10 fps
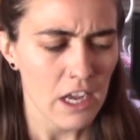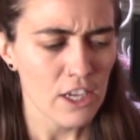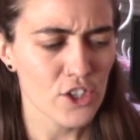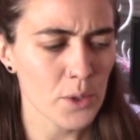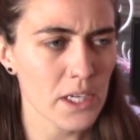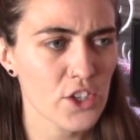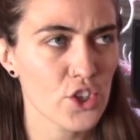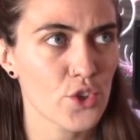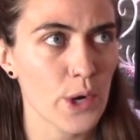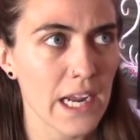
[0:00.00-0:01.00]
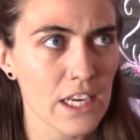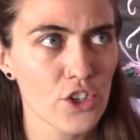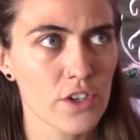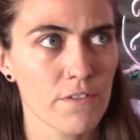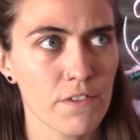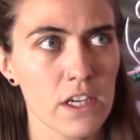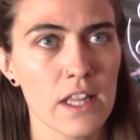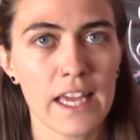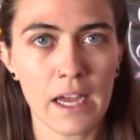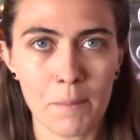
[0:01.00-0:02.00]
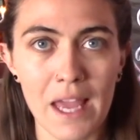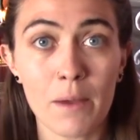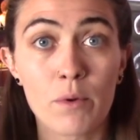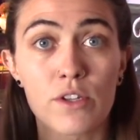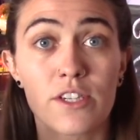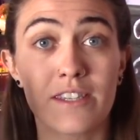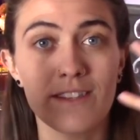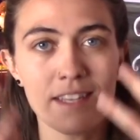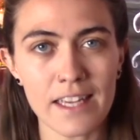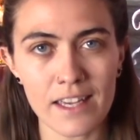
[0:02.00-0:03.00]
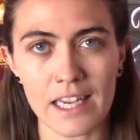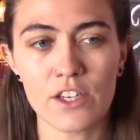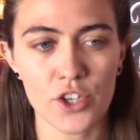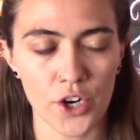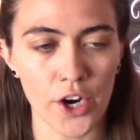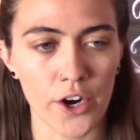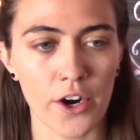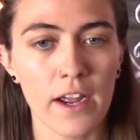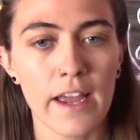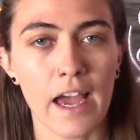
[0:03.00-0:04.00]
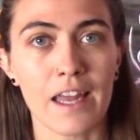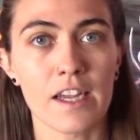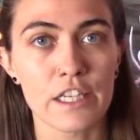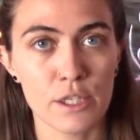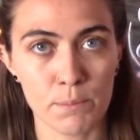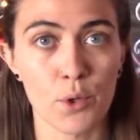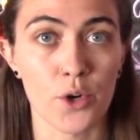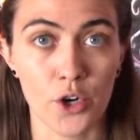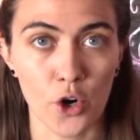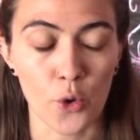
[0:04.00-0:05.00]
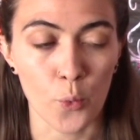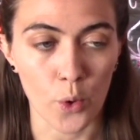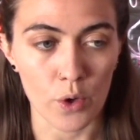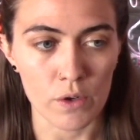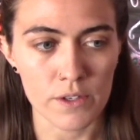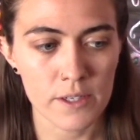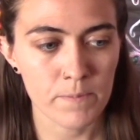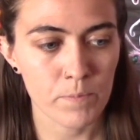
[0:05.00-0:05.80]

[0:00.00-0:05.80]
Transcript: So it's strange to feel like I'm able to sink into her and explore her world,